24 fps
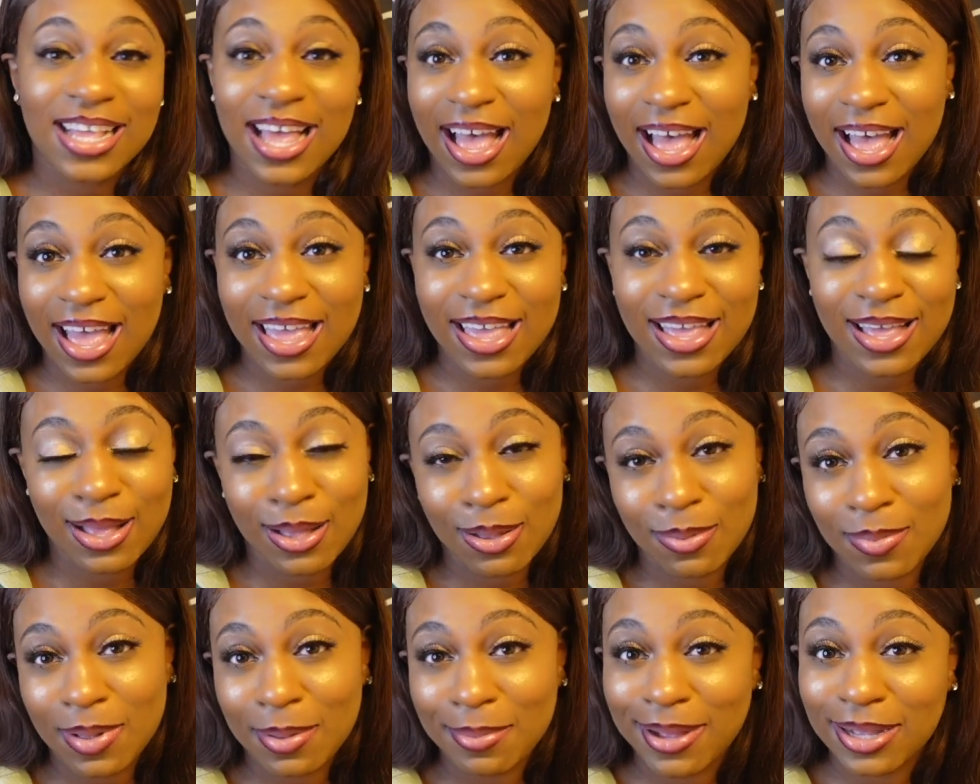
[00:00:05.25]
I
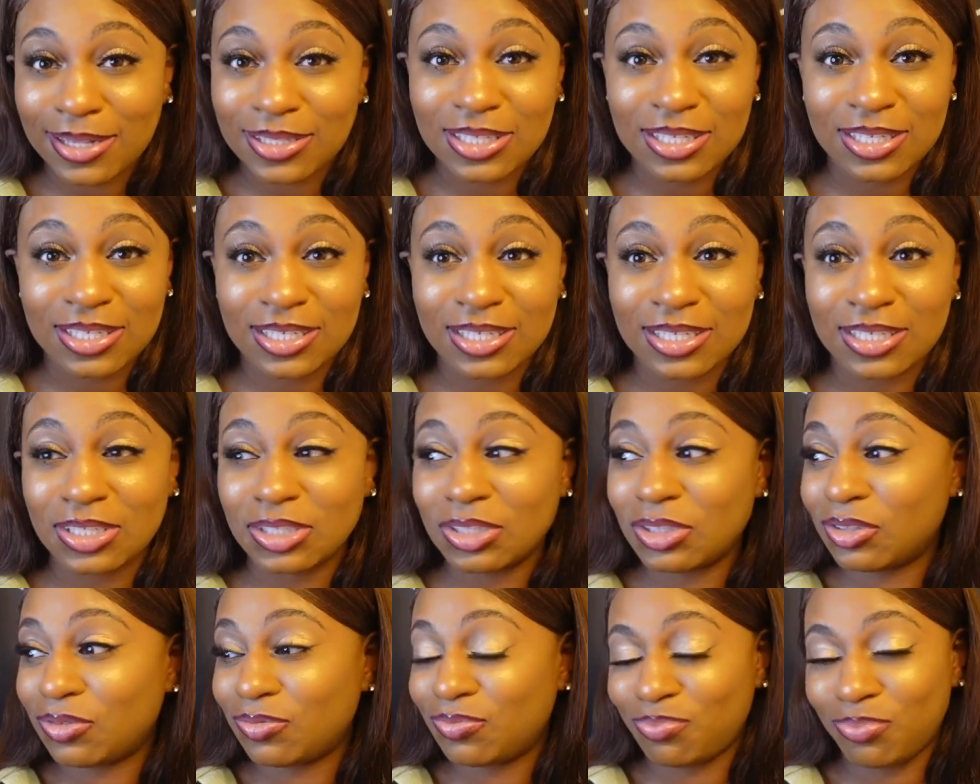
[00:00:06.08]
am about to
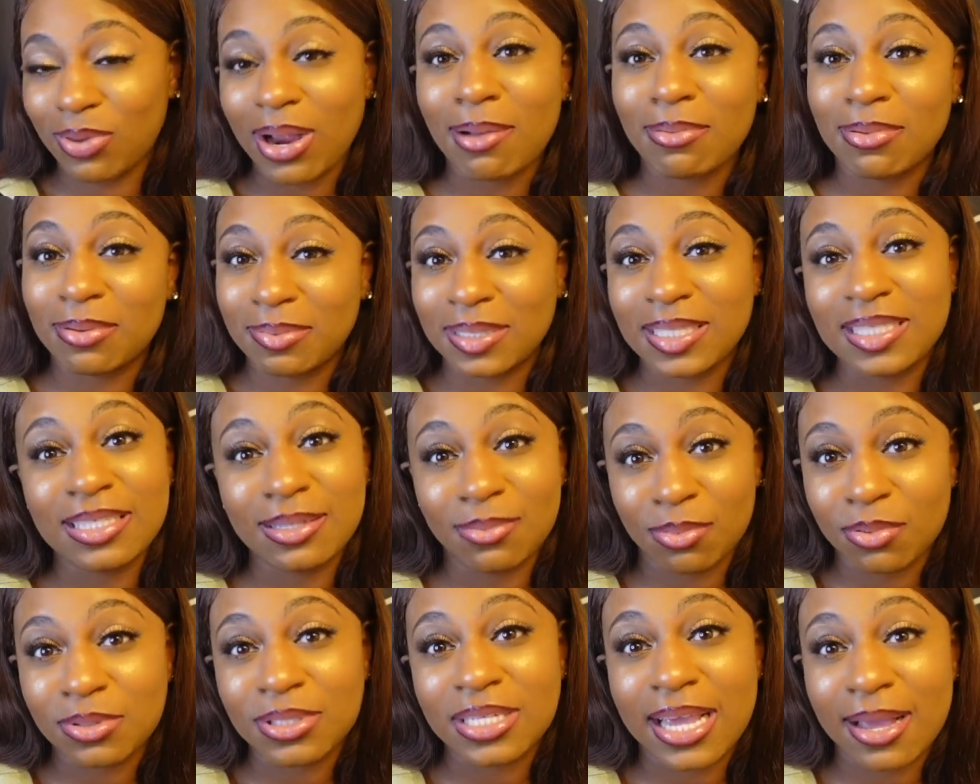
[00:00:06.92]
probably
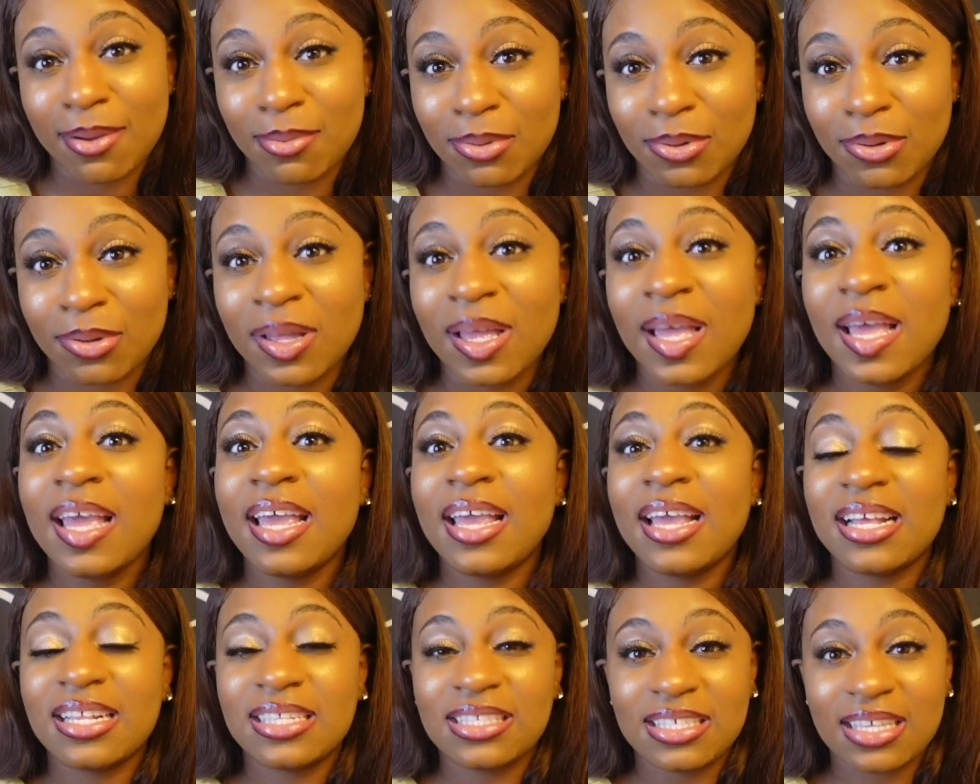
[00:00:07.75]
dibble dabble
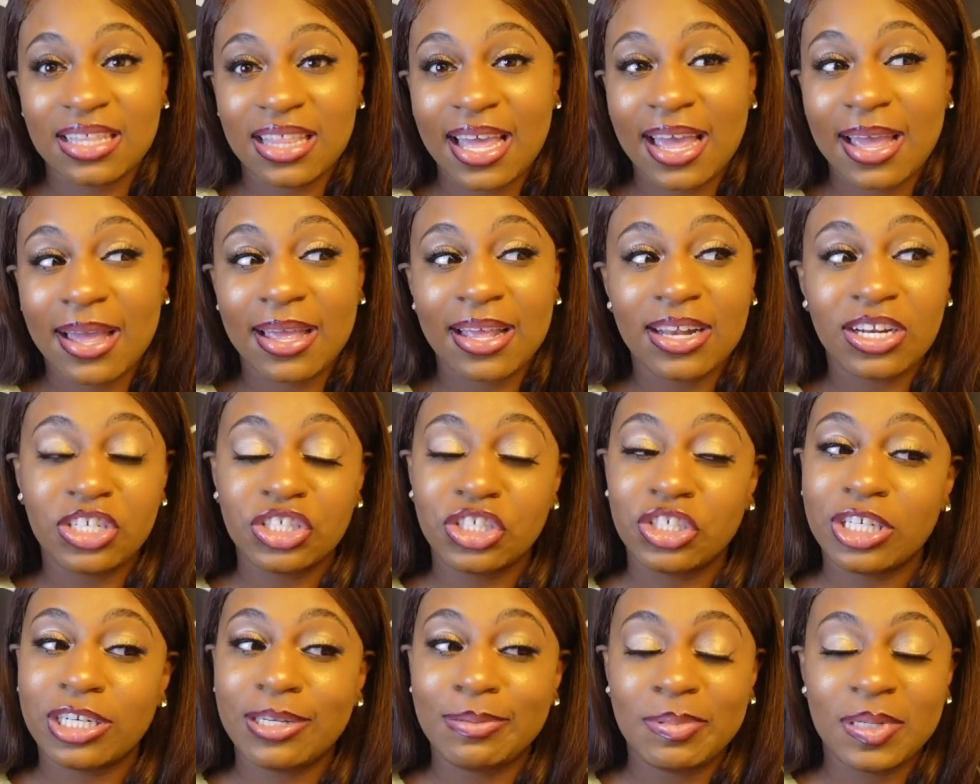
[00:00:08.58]
into that
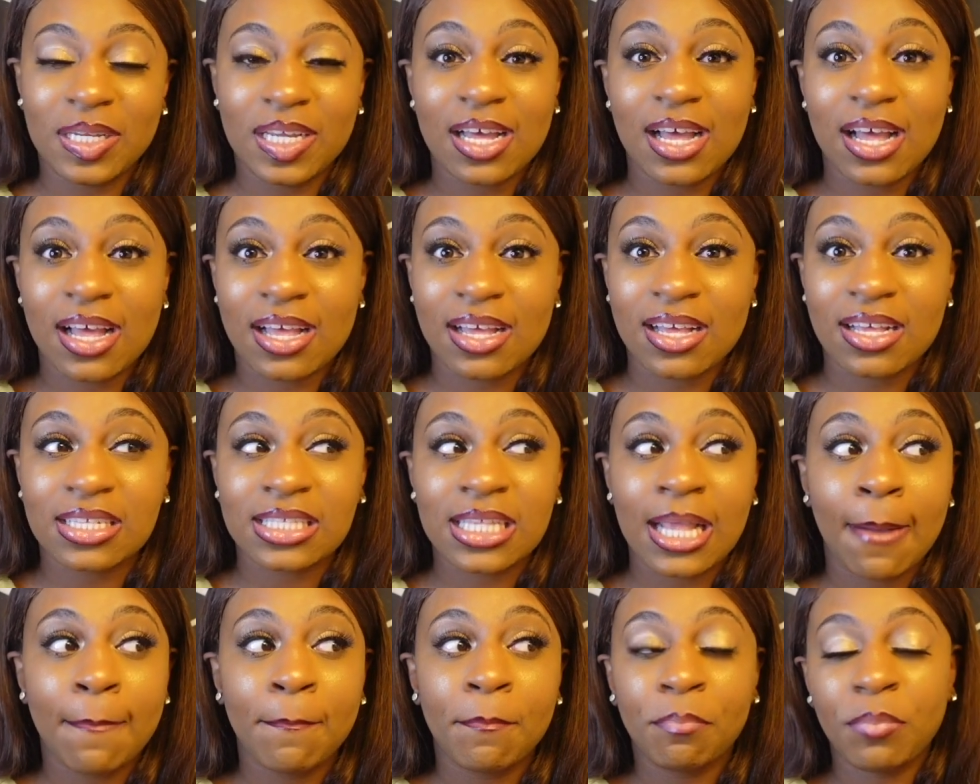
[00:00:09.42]
industry because
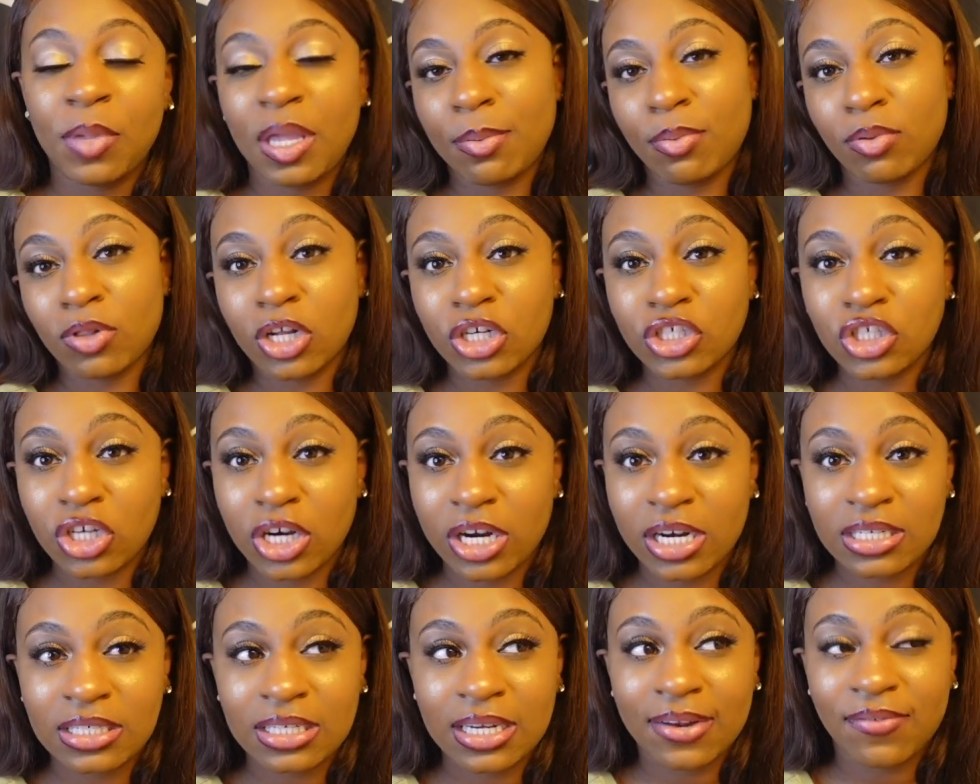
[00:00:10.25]
people are
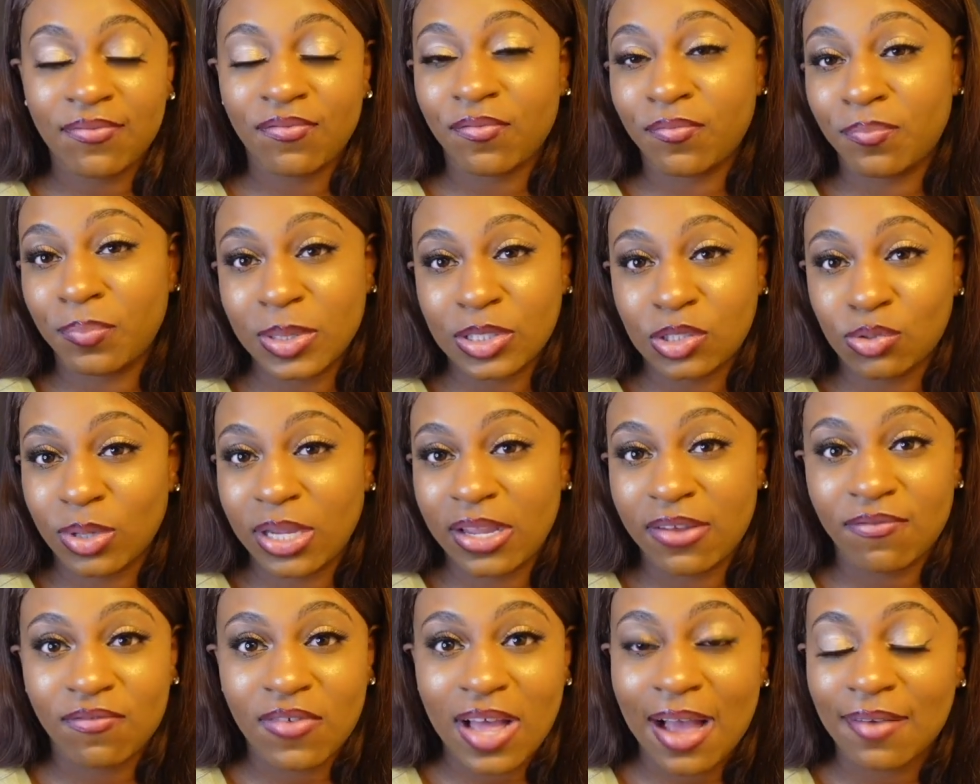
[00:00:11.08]
charging
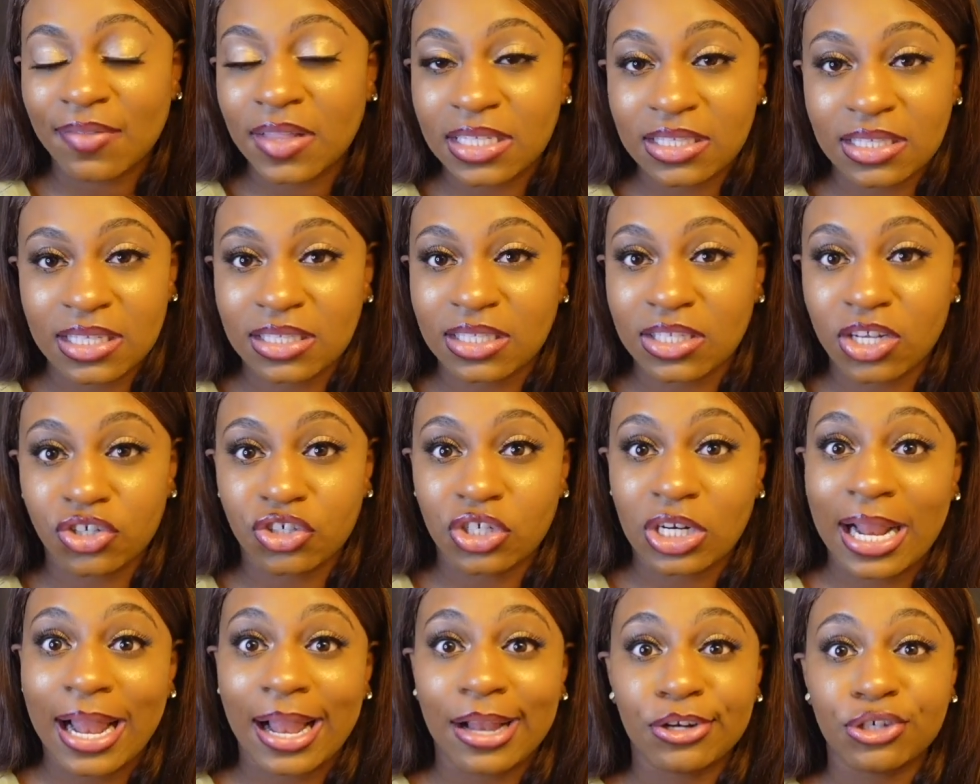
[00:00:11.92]
between $500 to
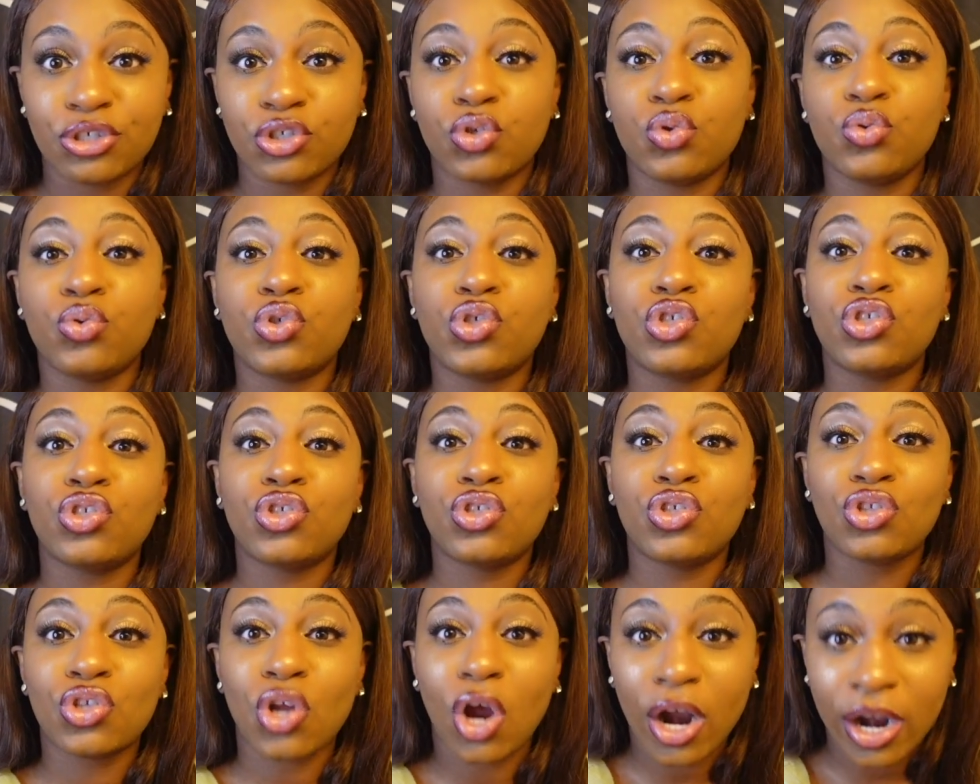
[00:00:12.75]
$600 to
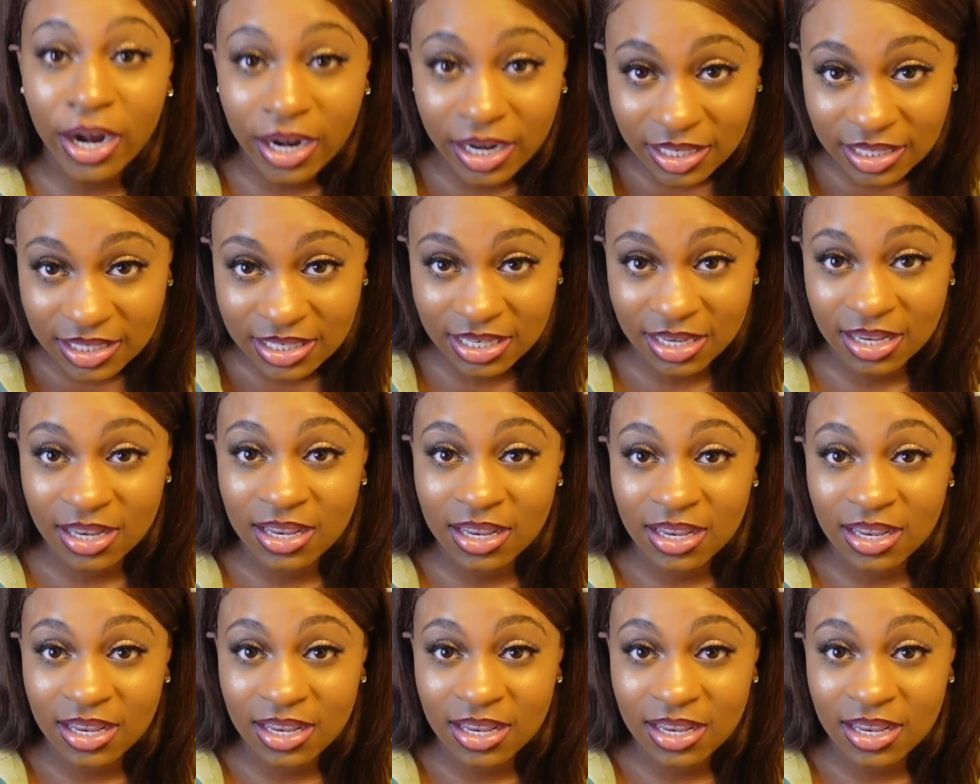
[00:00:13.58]
start.